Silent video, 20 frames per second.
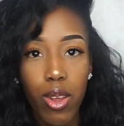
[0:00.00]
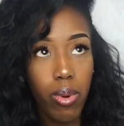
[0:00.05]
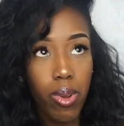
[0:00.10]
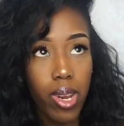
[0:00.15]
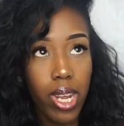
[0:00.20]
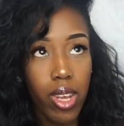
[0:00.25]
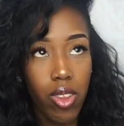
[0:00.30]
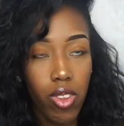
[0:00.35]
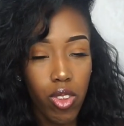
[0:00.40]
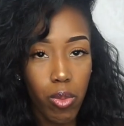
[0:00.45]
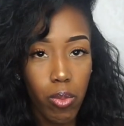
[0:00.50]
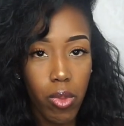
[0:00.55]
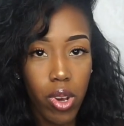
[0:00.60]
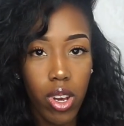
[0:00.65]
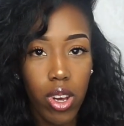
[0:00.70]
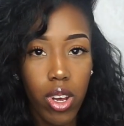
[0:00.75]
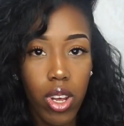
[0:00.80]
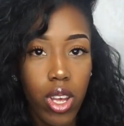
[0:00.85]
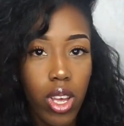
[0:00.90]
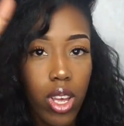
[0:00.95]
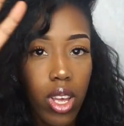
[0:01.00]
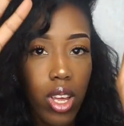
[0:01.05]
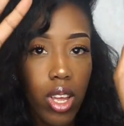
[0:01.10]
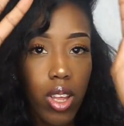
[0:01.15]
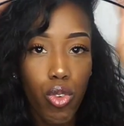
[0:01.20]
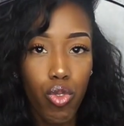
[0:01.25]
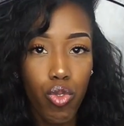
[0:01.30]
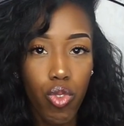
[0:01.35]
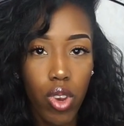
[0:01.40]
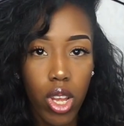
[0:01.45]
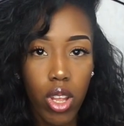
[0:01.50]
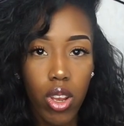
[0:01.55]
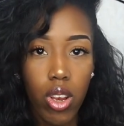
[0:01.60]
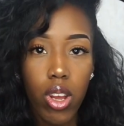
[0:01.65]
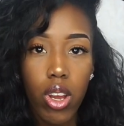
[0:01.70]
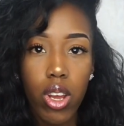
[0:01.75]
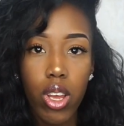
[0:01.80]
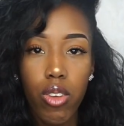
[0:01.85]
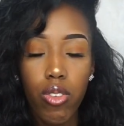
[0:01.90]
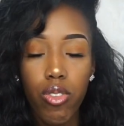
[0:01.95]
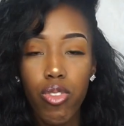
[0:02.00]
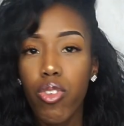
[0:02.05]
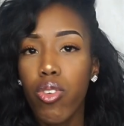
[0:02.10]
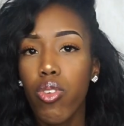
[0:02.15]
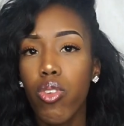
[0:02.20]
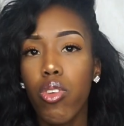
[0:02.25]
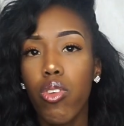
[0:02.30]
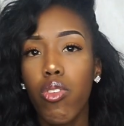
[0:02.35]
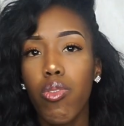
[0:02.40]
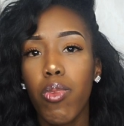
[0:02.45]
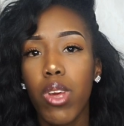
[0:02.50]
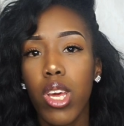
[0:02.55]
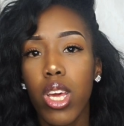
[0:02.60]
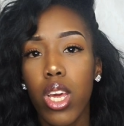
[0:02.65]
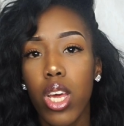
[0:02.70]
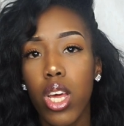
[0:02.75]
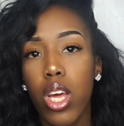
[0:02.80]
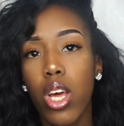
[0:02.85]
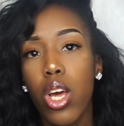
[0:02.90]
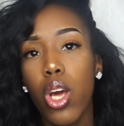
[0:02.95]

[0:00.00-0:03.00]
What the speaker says: place my ring light in front of me